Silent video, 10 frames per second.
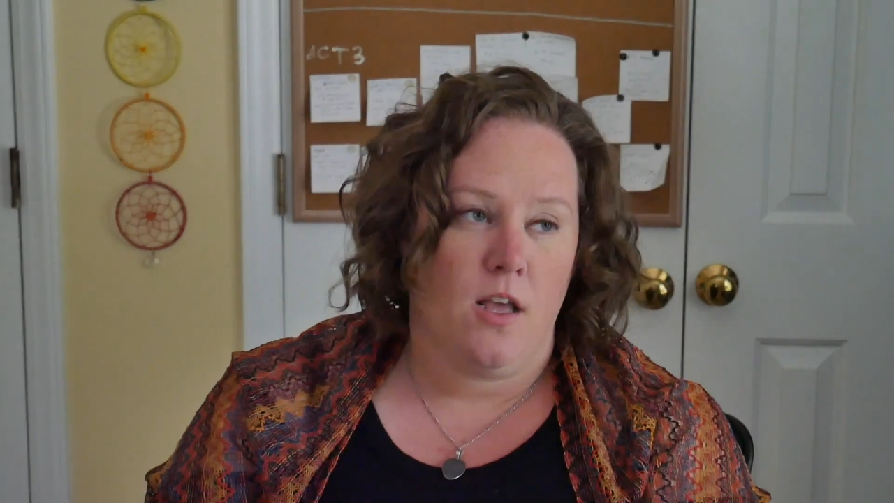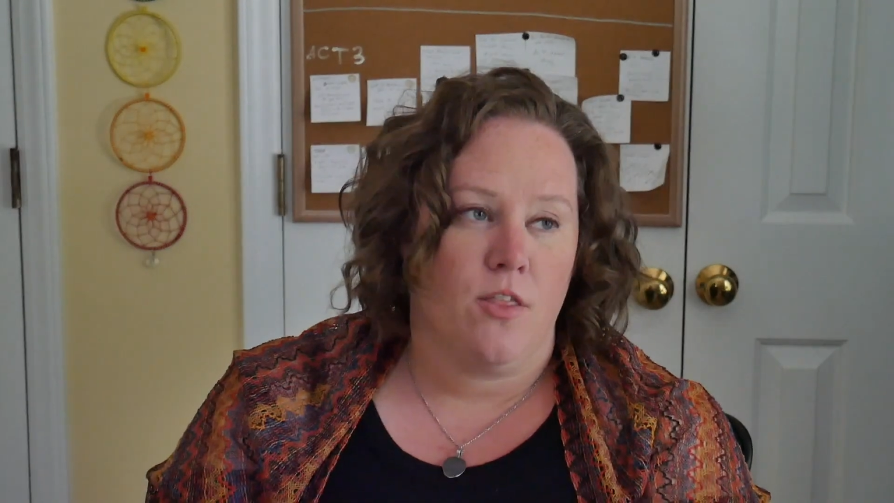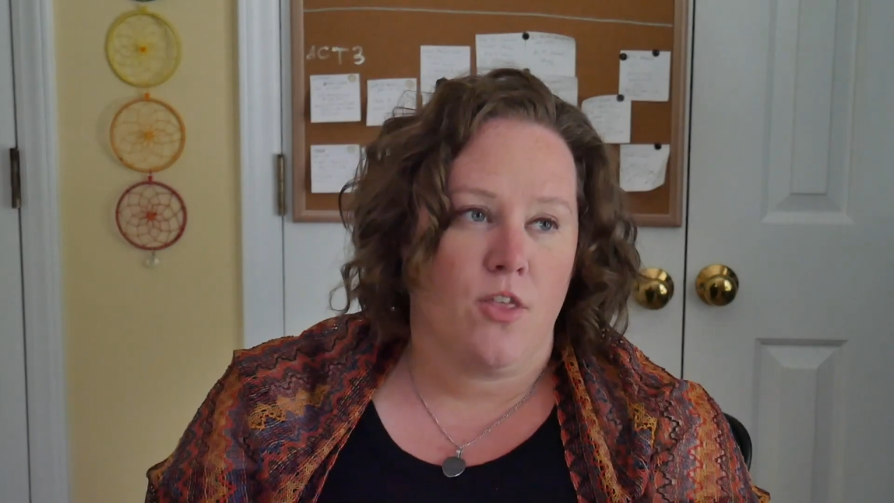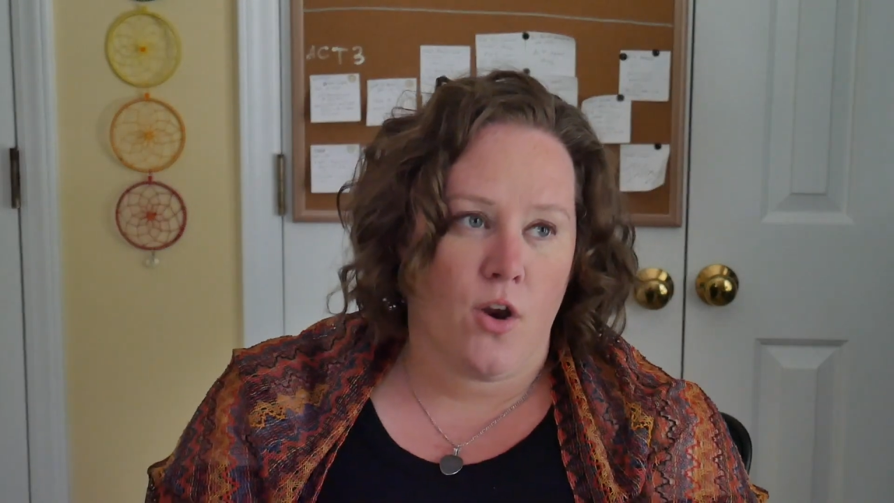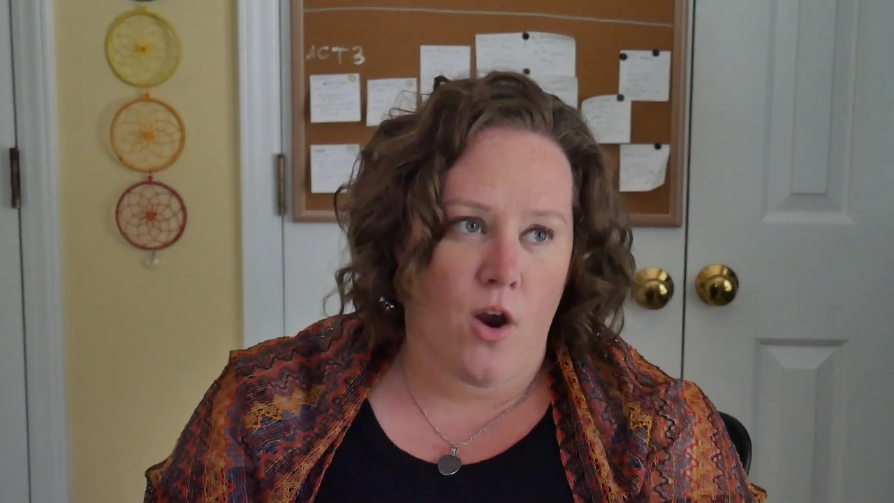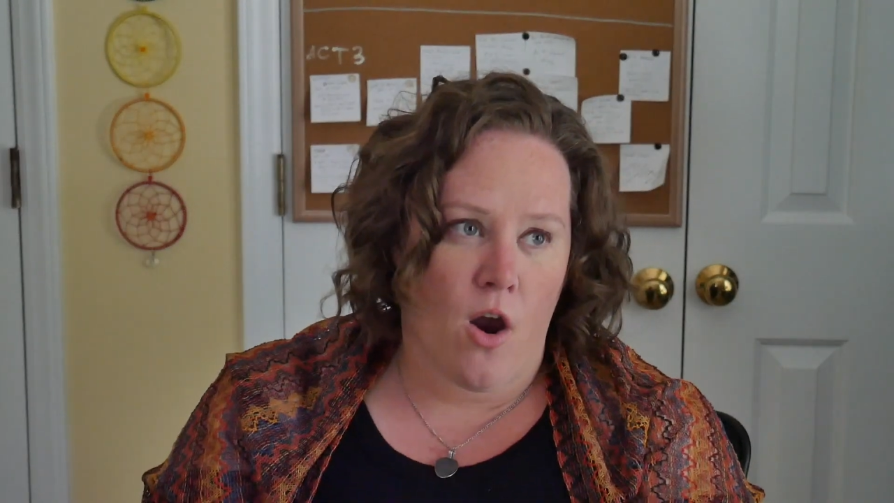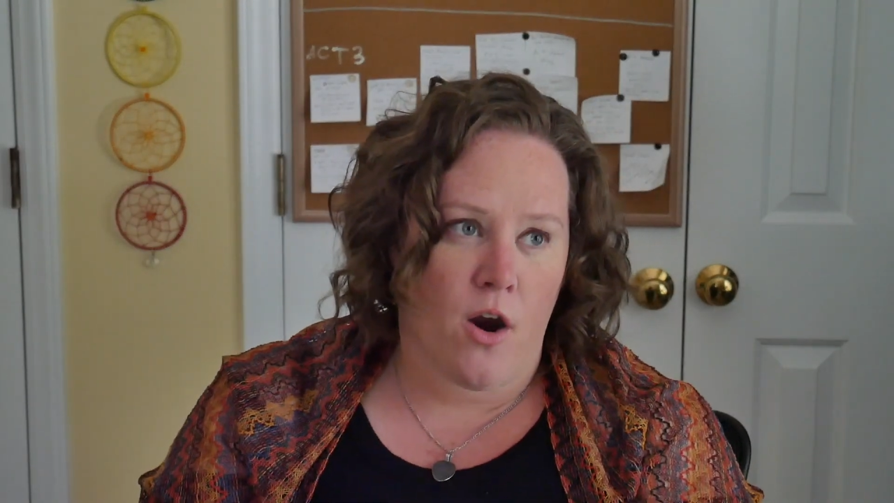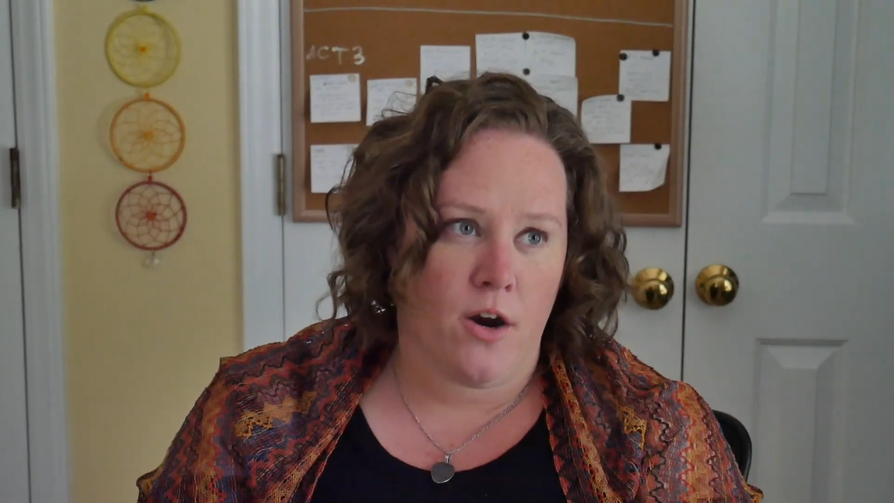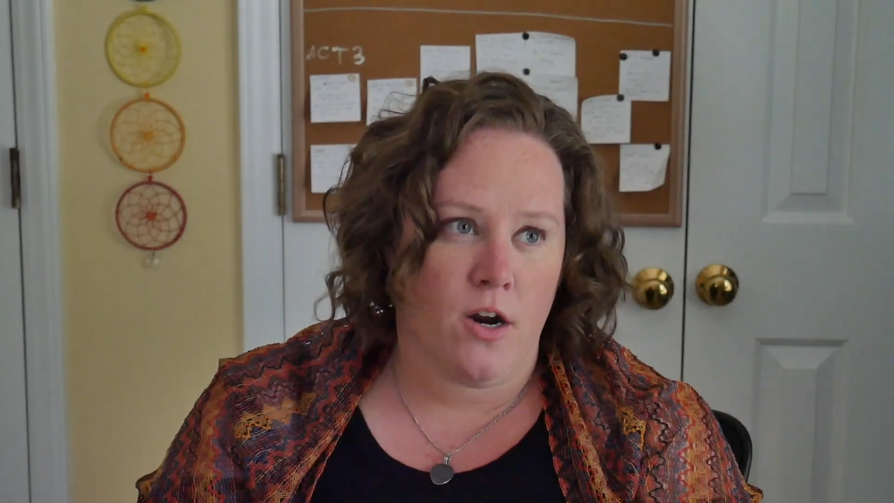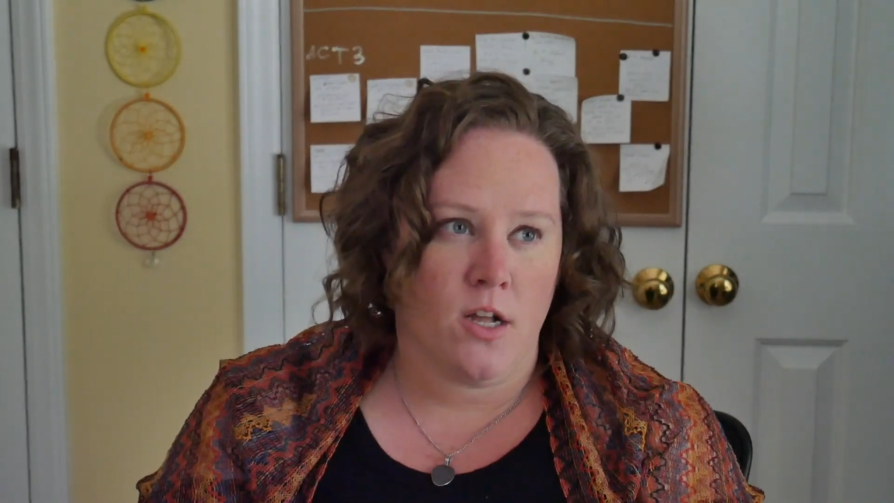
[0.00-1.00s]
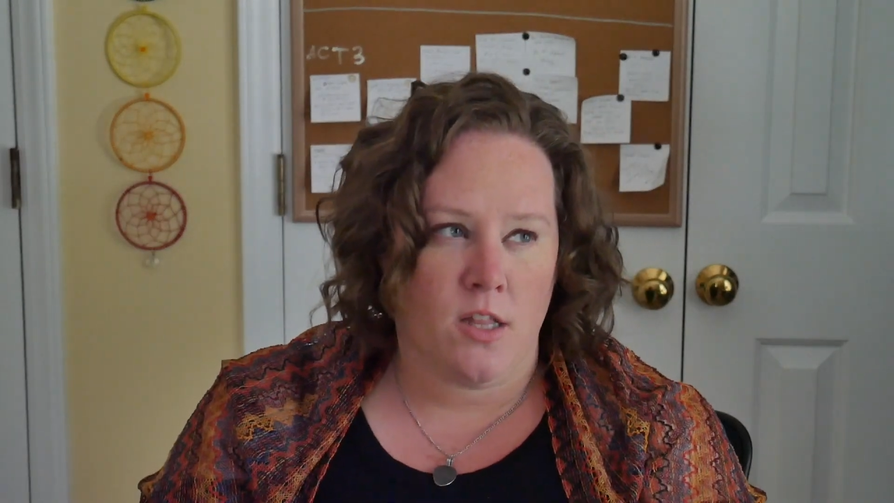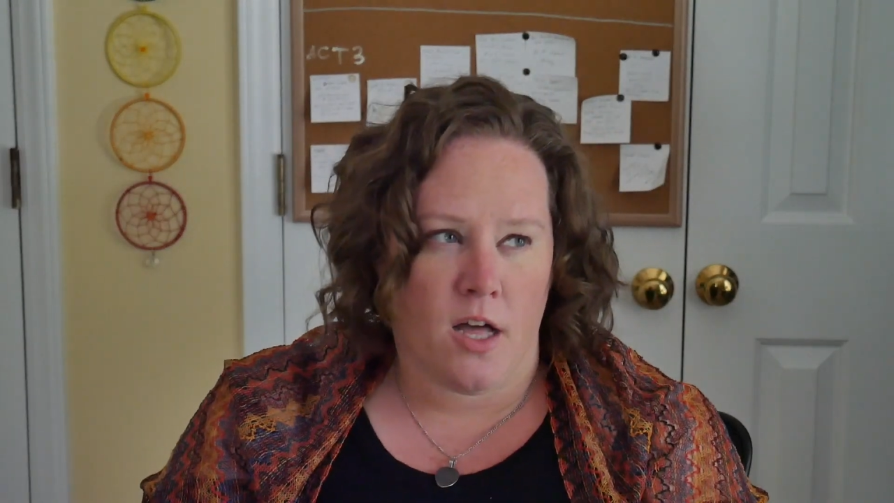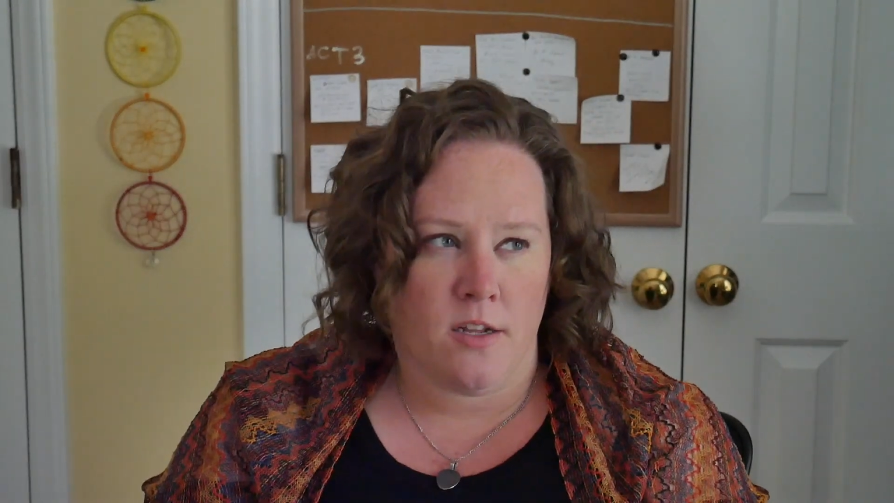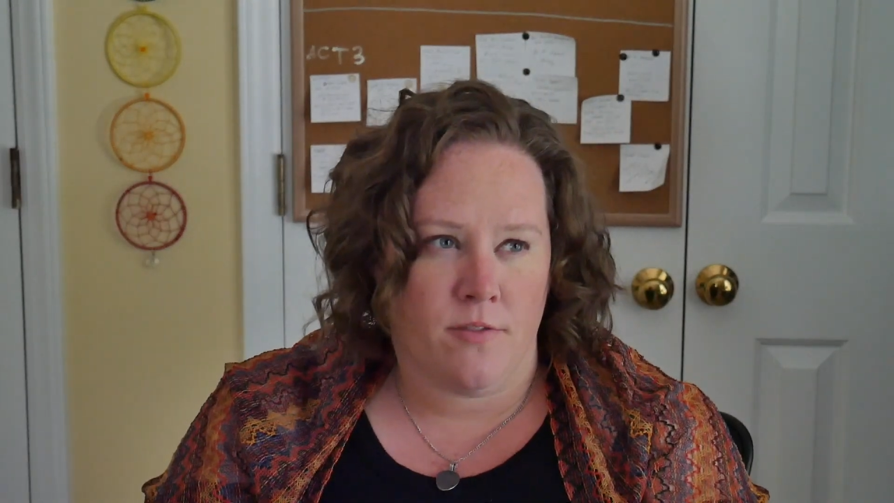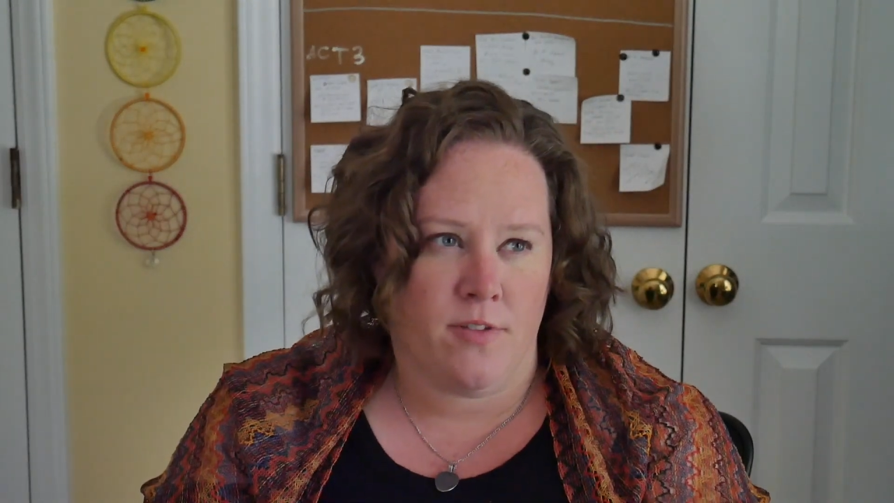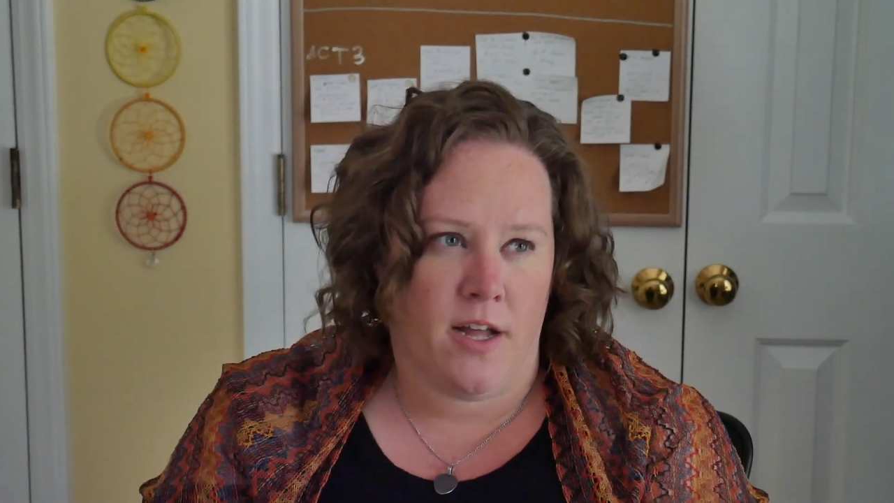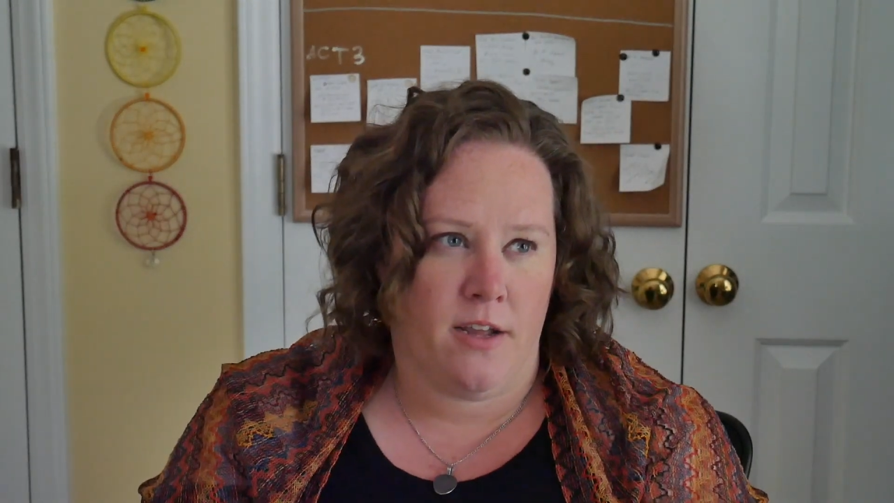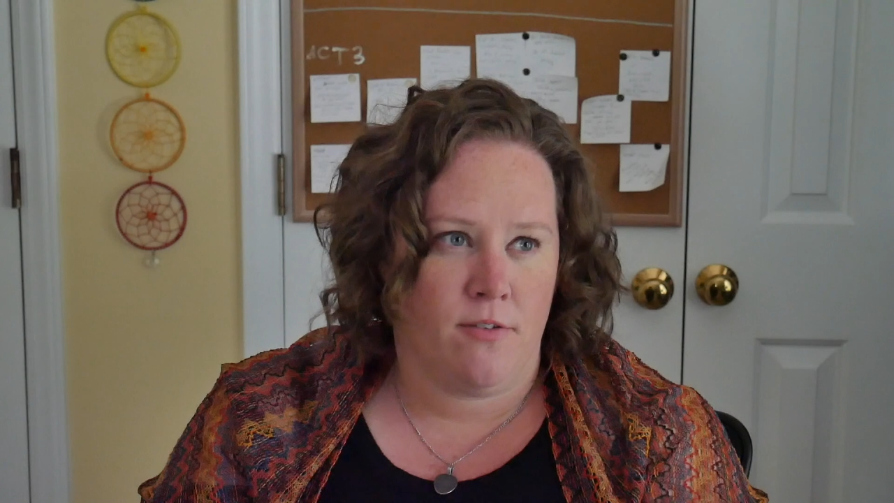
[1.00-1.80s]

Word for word: There are a lot of like